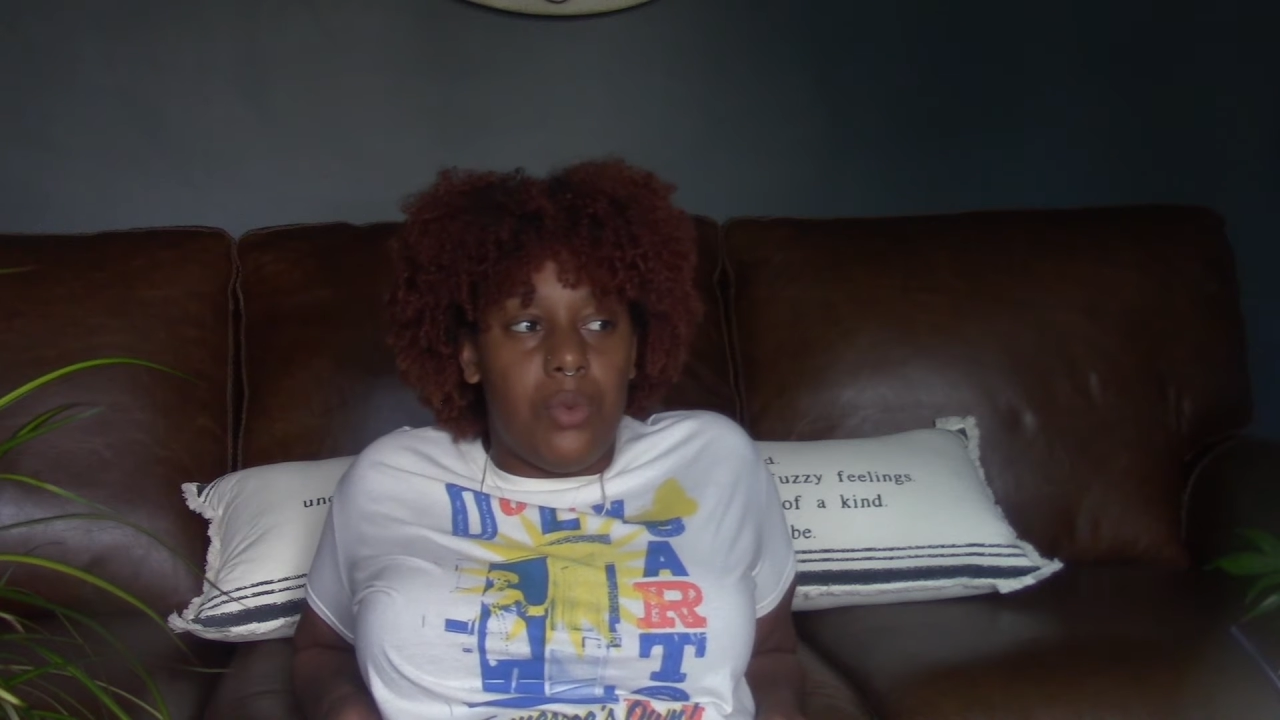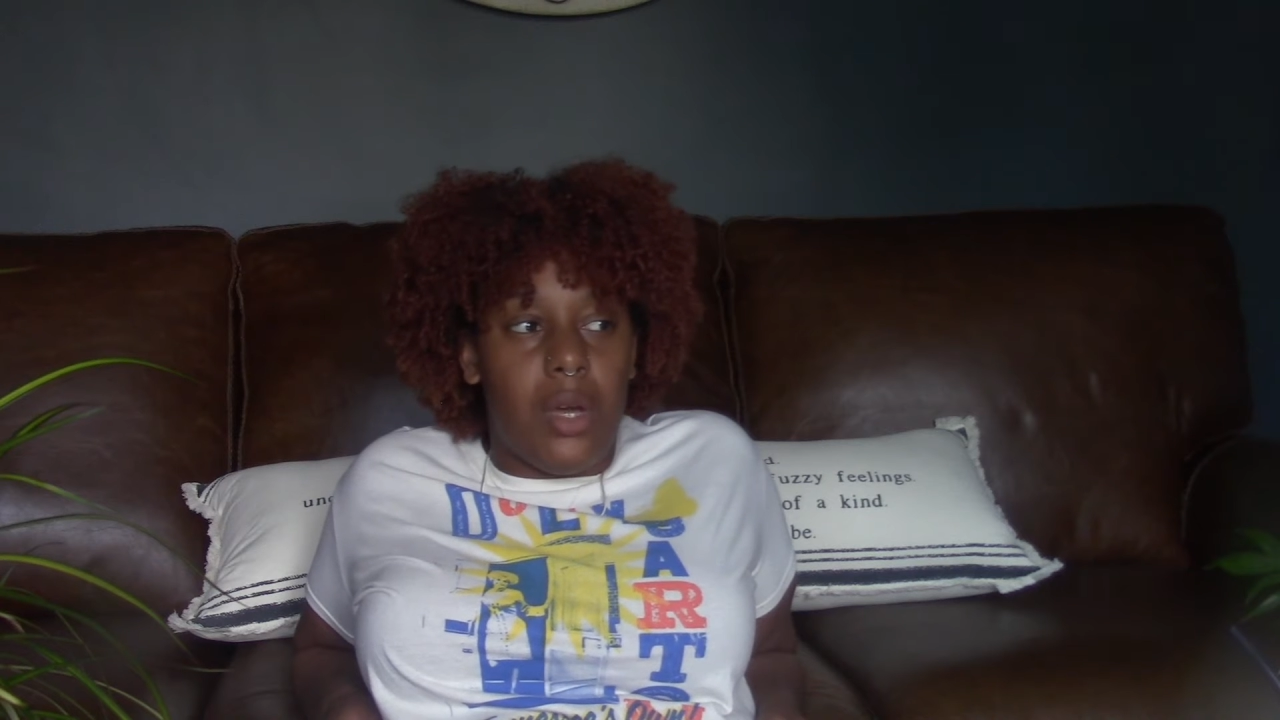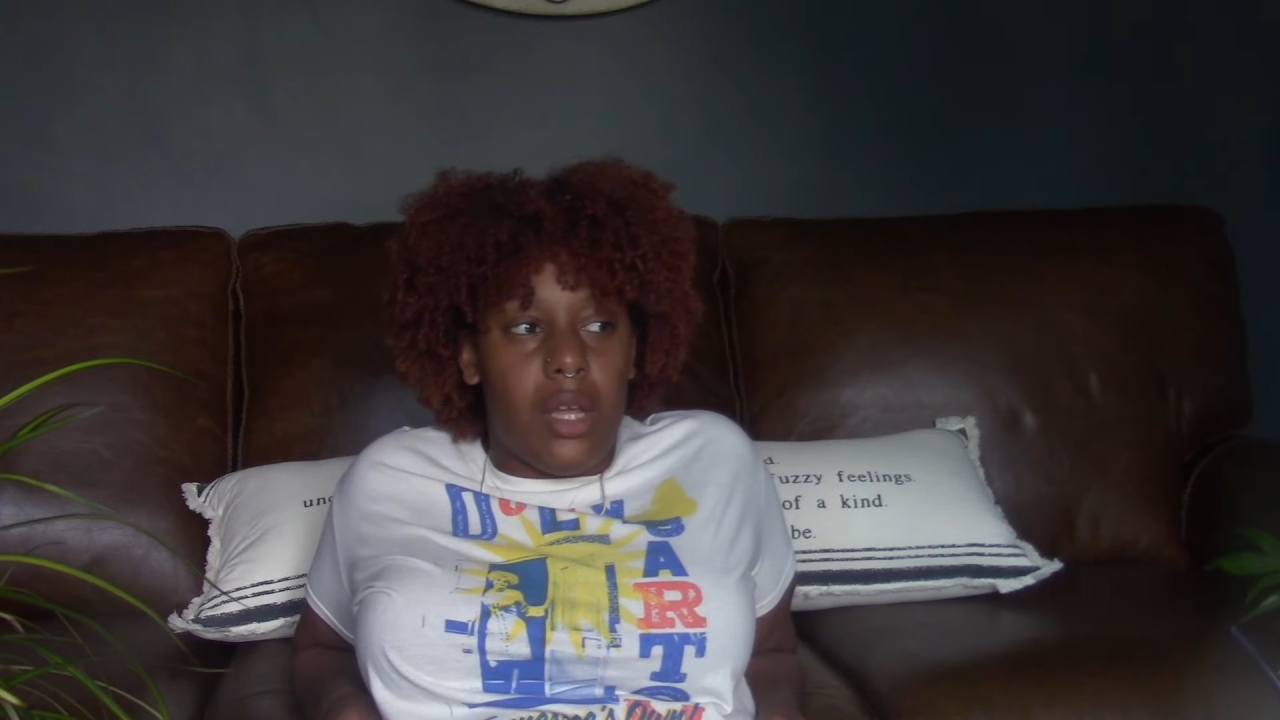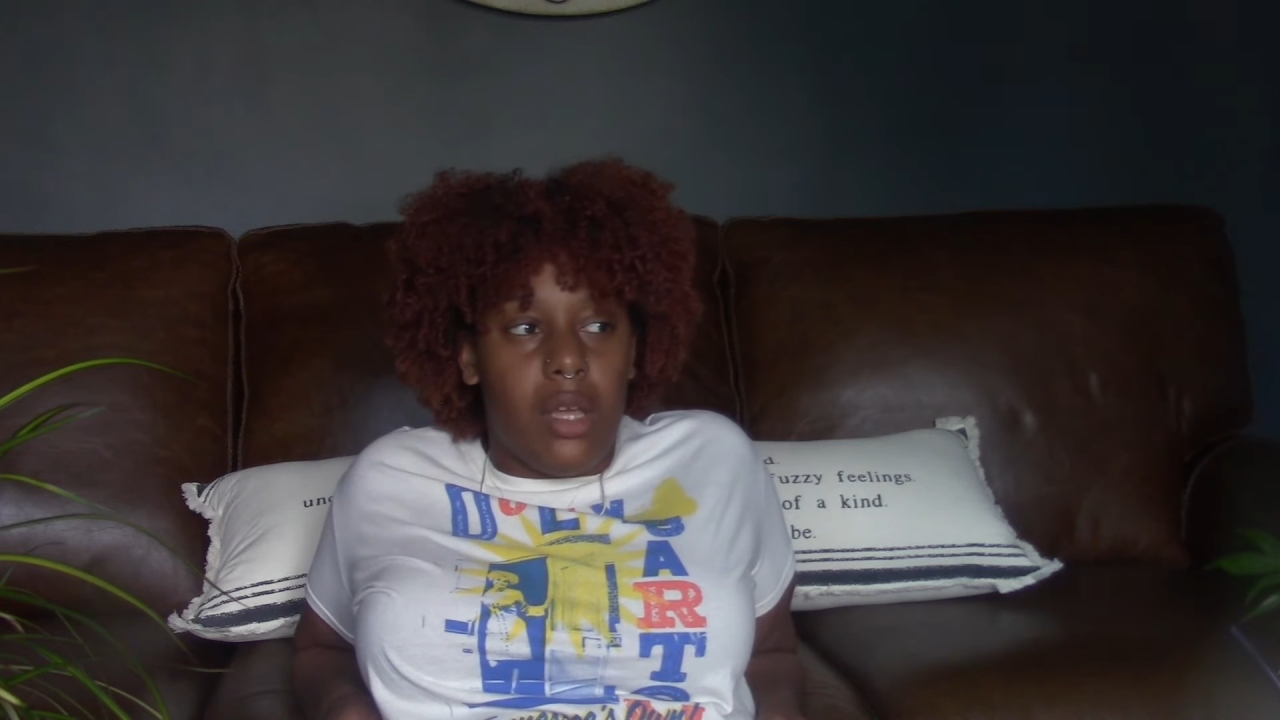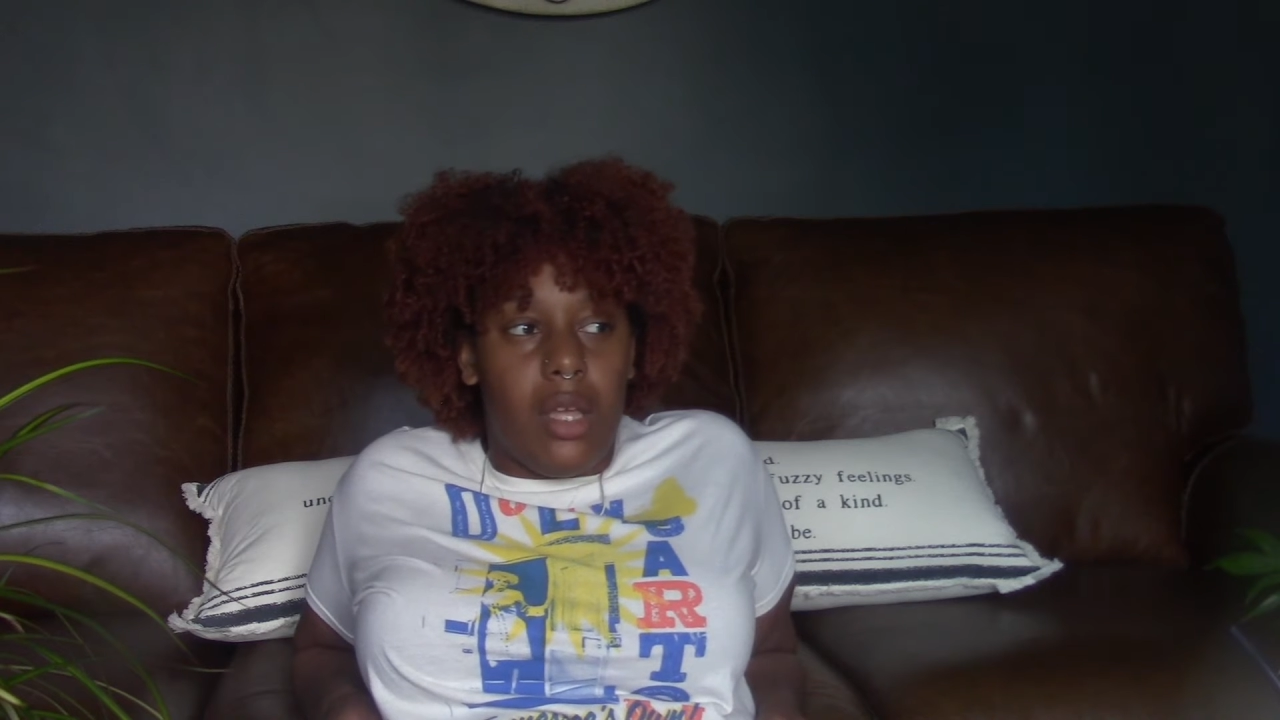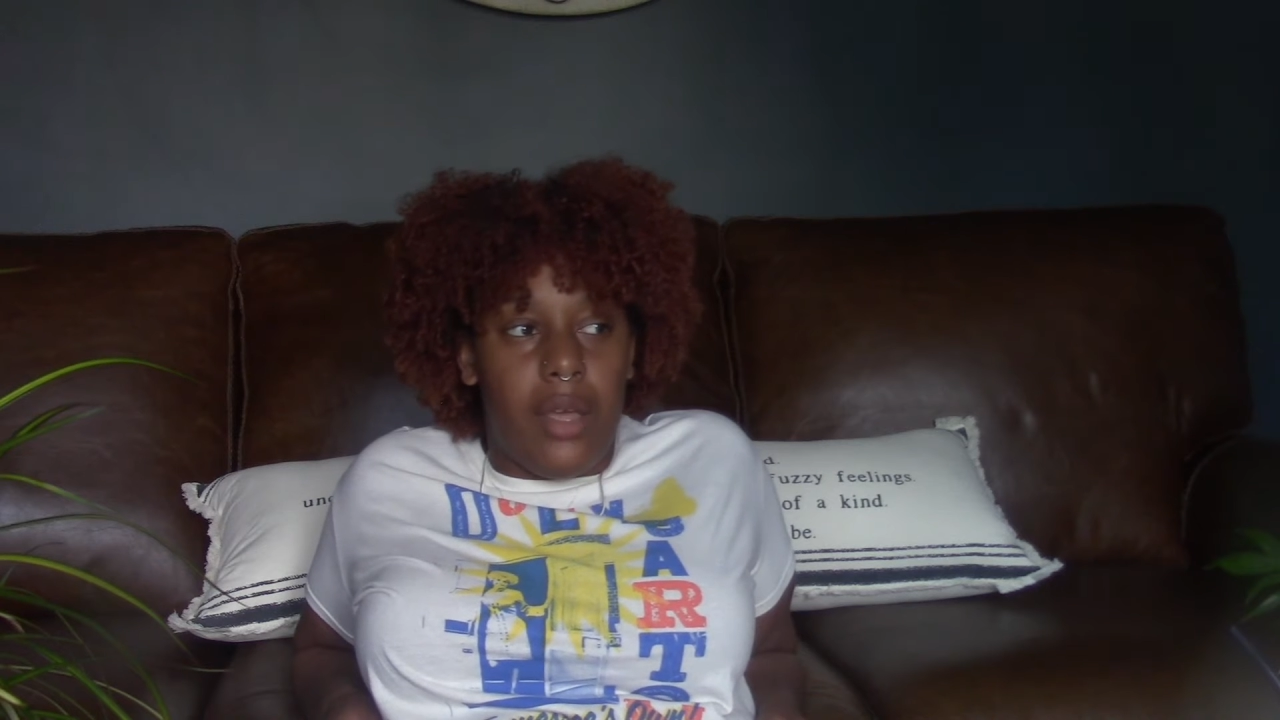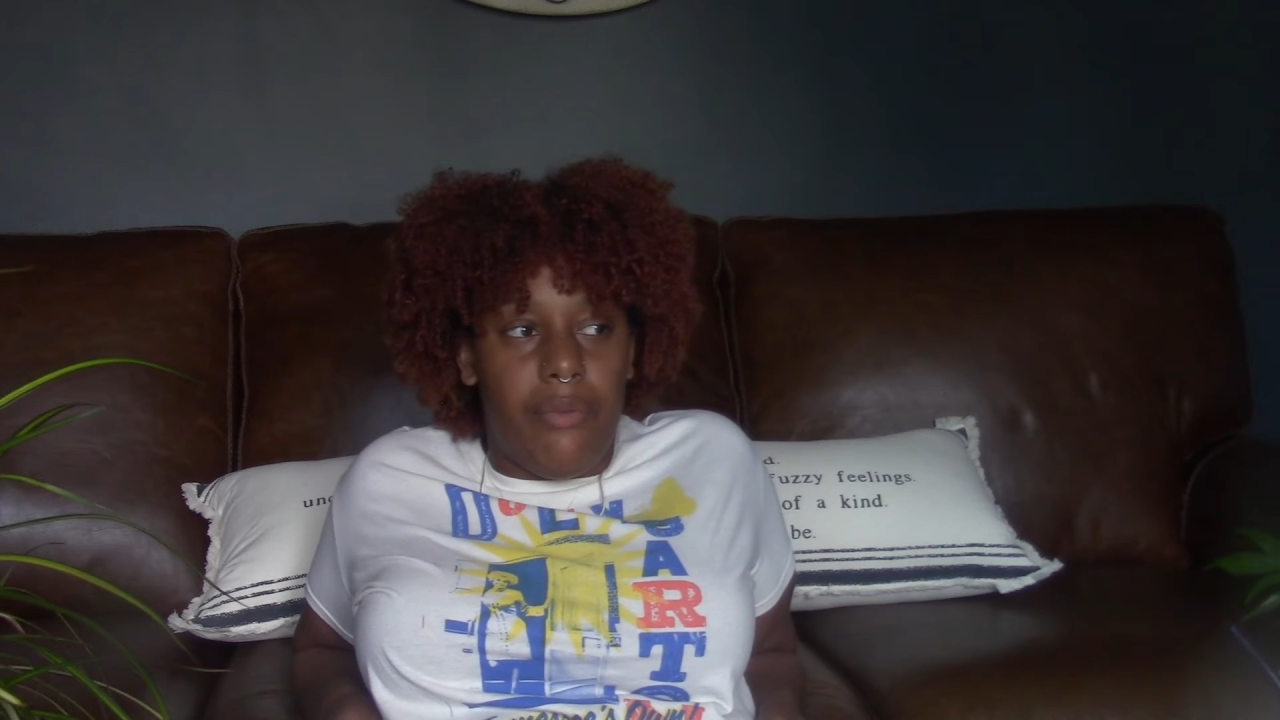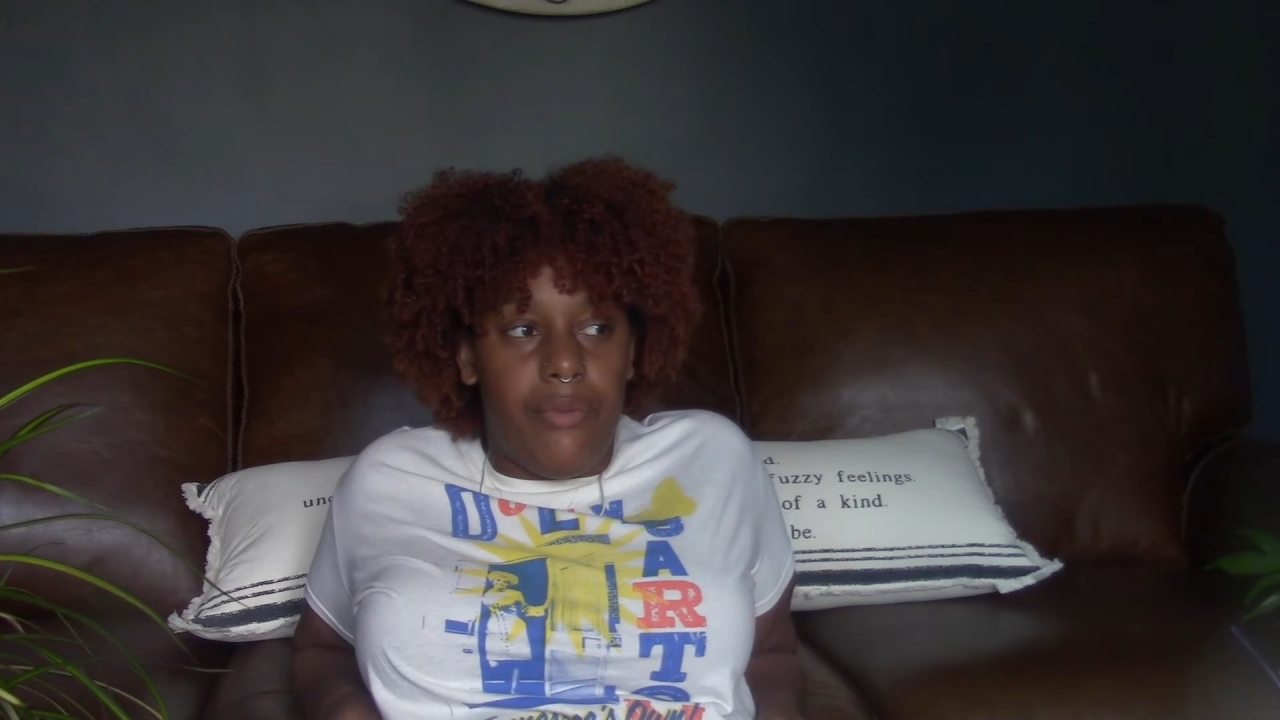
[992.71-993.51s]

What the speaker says: want to get